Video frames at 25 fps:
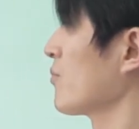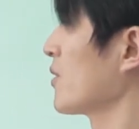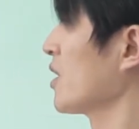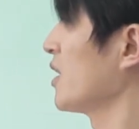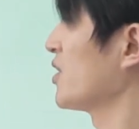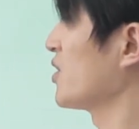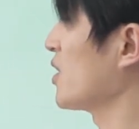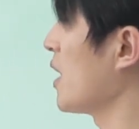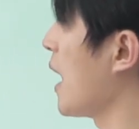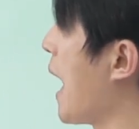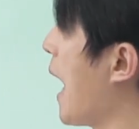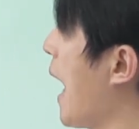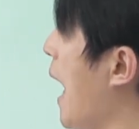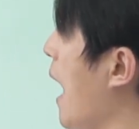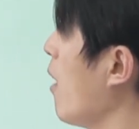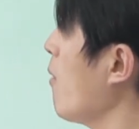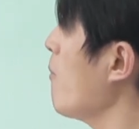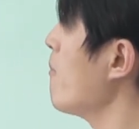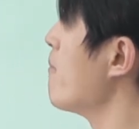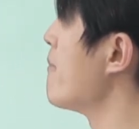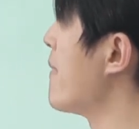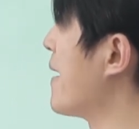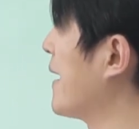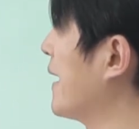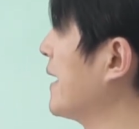So how
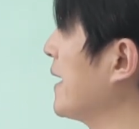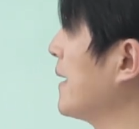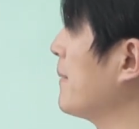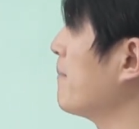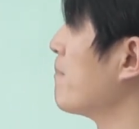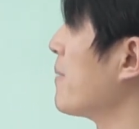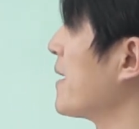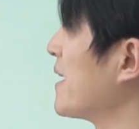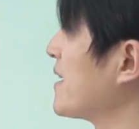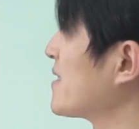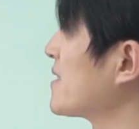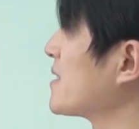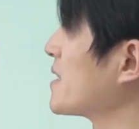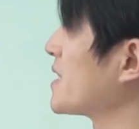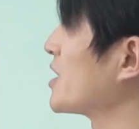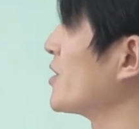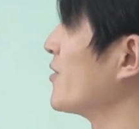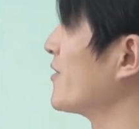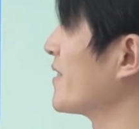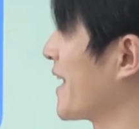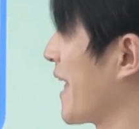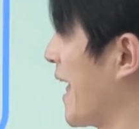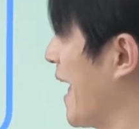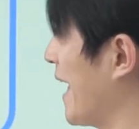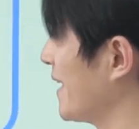many pieces
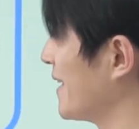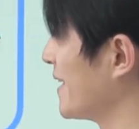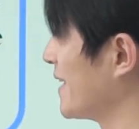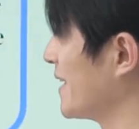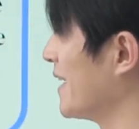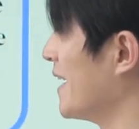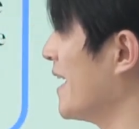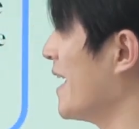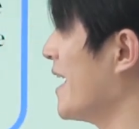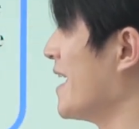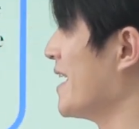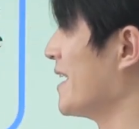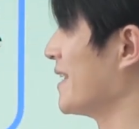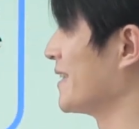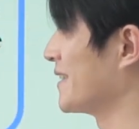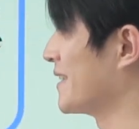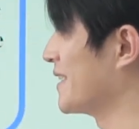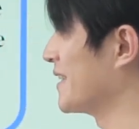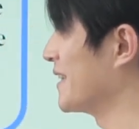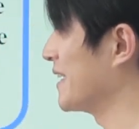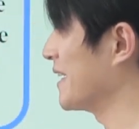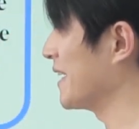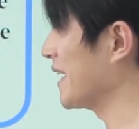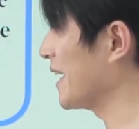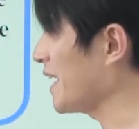of candy
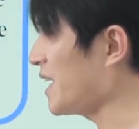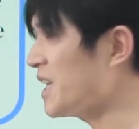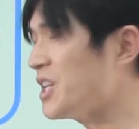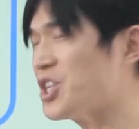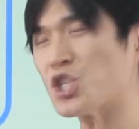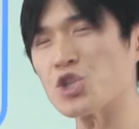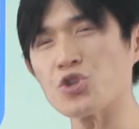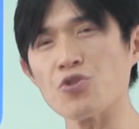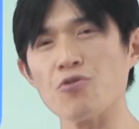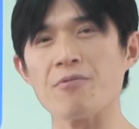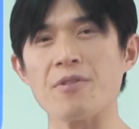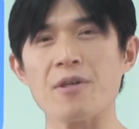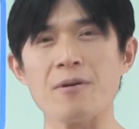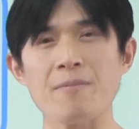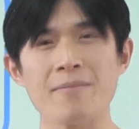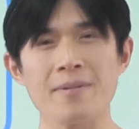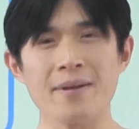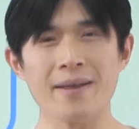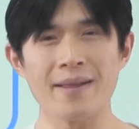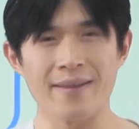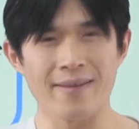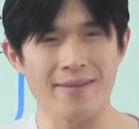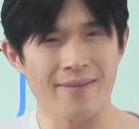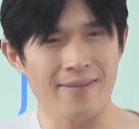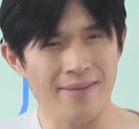did each of them
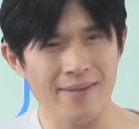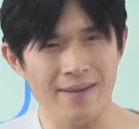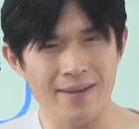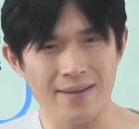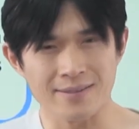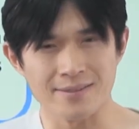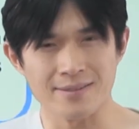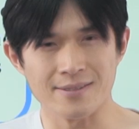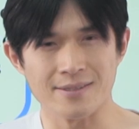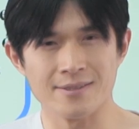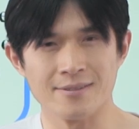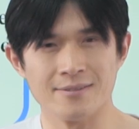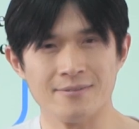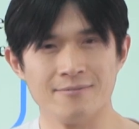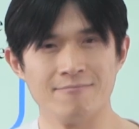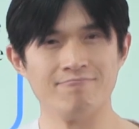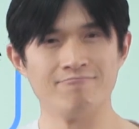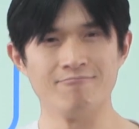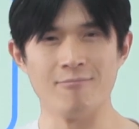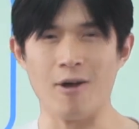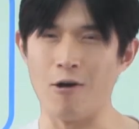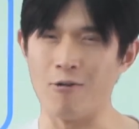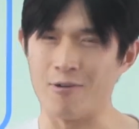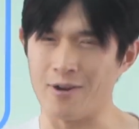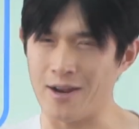get?
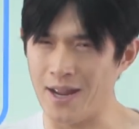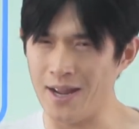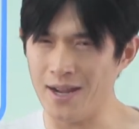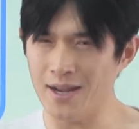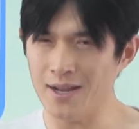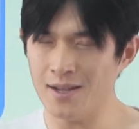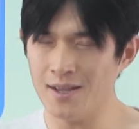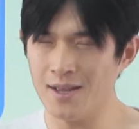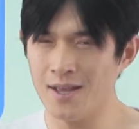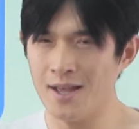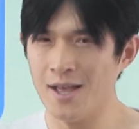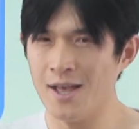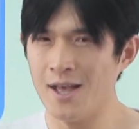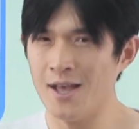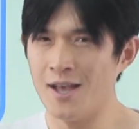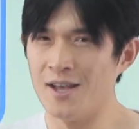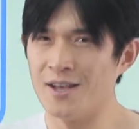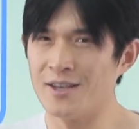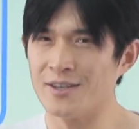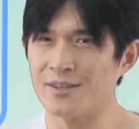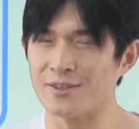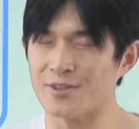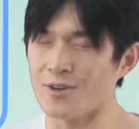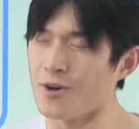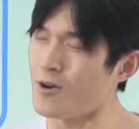Okay,
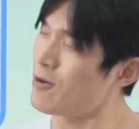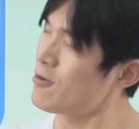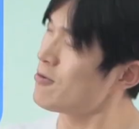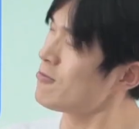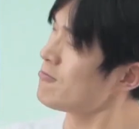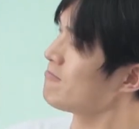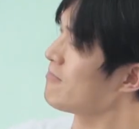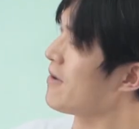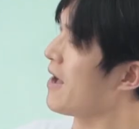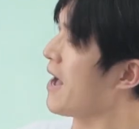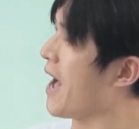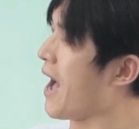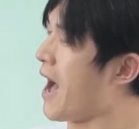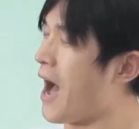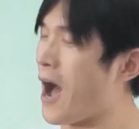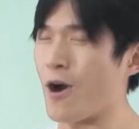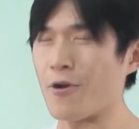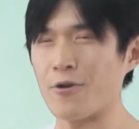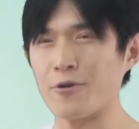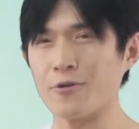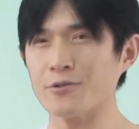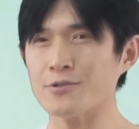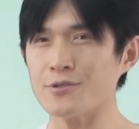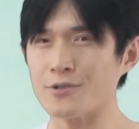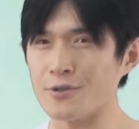so how do
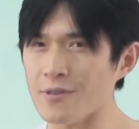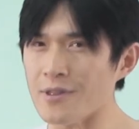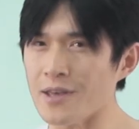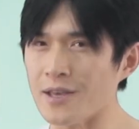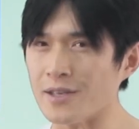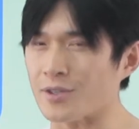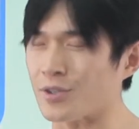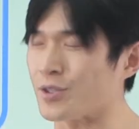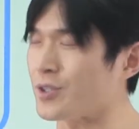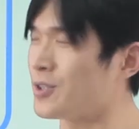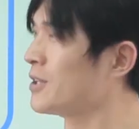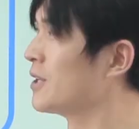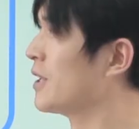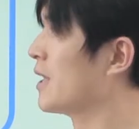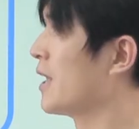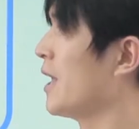you do this?